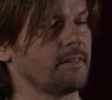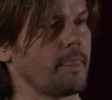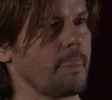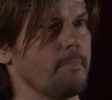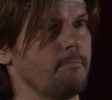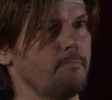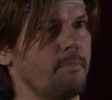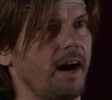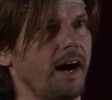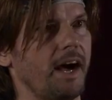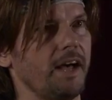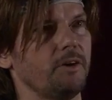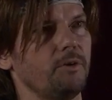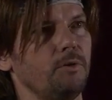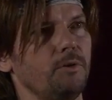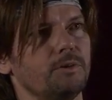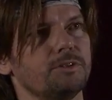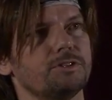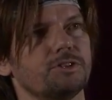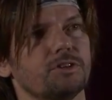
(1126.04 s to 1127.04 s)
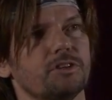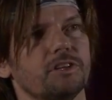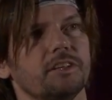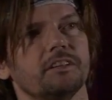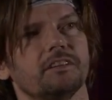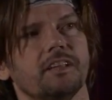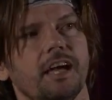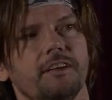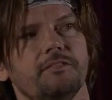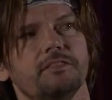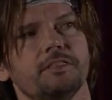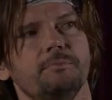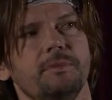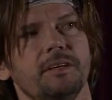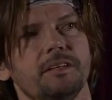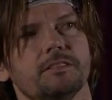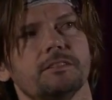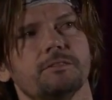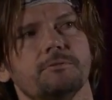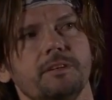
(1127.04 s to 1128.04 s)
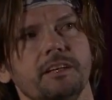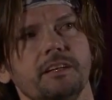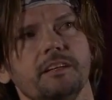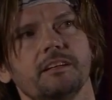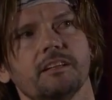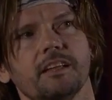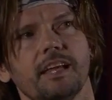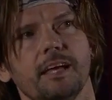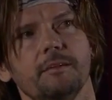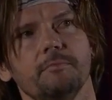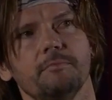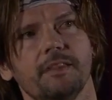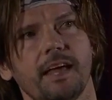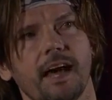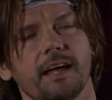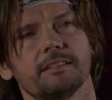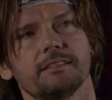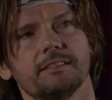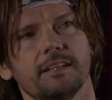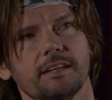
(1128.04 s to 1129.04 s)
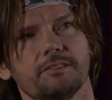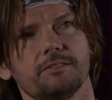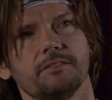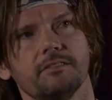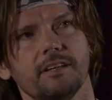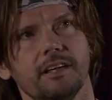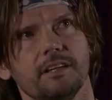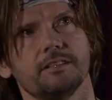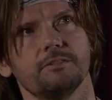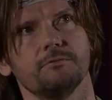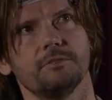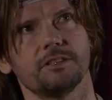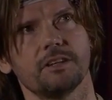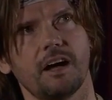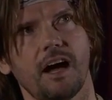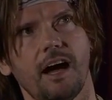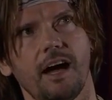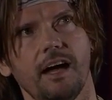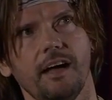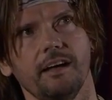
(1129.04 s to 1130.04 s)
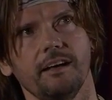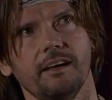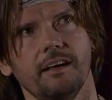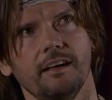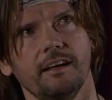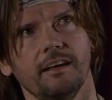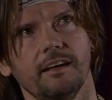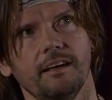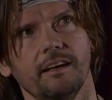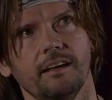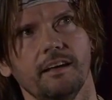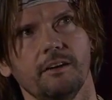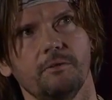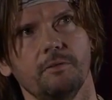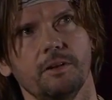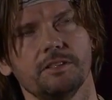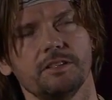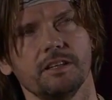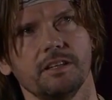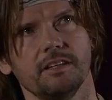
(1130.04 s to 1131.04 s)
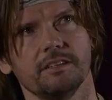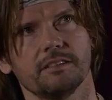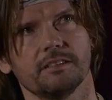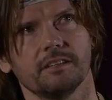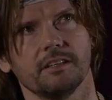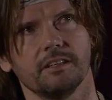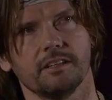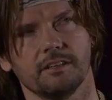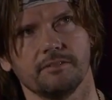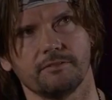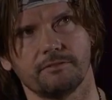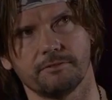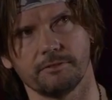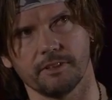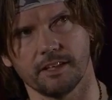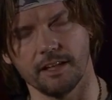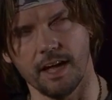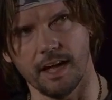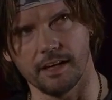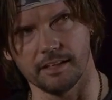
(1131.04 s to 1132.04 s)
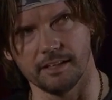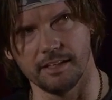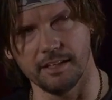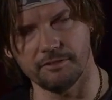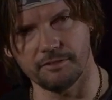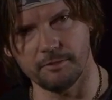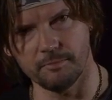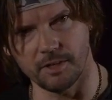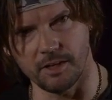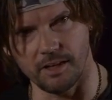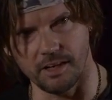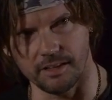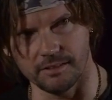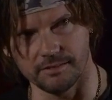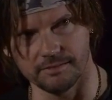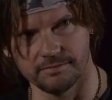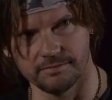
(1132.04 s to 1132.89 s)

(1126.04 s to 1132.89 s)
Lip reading: My whole journey in life has been to reclaim that sexual nature which is a gift from God.